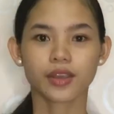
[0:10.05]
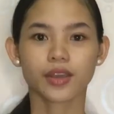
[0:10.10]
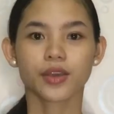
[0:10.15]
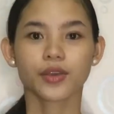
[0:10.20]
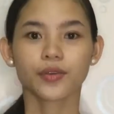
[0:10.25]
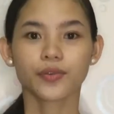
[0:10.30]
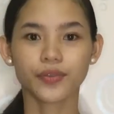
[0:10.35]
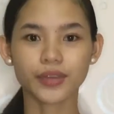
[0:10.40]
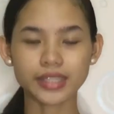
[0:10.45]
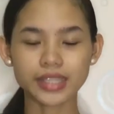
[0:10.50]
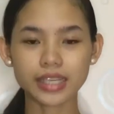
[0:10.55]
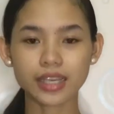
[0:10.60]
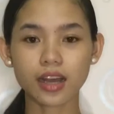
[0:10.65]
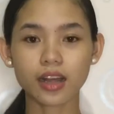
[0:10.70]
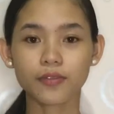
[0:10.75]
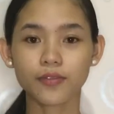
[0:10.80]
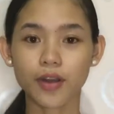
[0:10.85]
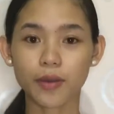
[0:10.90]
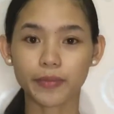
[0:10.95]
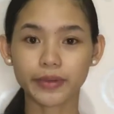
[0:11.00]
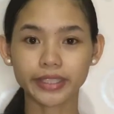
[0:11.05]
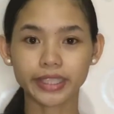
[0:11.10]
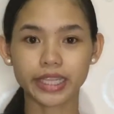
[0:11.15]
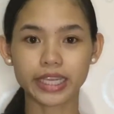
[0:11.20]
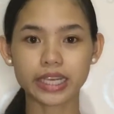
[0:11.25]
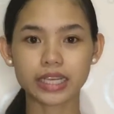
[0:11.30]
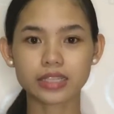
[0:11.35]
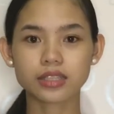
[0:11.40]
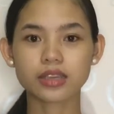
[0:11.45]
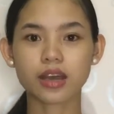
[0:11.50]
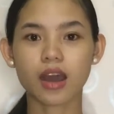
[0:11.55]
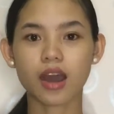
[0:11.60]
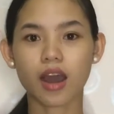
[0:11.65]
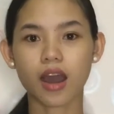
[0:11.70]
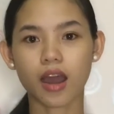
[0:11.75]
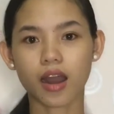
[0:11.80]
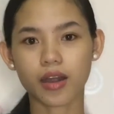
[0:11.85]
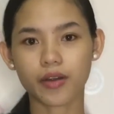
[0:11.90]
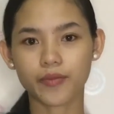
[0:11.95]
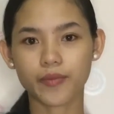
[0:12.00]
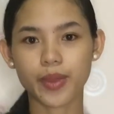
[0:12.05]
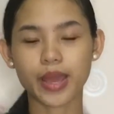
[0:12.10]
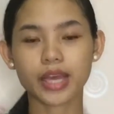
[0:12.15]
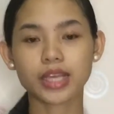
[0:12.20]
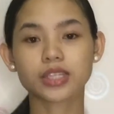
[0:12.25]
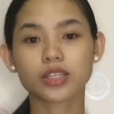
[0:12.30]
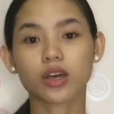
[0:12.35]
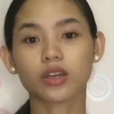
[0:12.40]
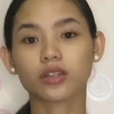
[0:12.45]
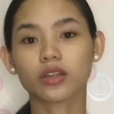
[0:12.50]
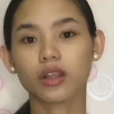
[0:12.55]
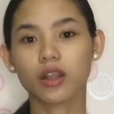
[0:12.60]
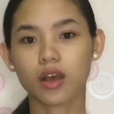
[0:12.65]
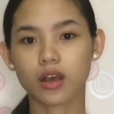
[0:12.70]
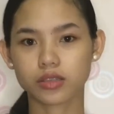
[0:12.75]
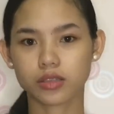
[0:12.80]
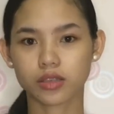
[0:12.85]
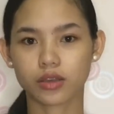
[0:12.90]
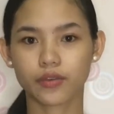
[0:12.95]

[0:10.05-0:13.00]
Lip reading: Physical properties are based on the laws of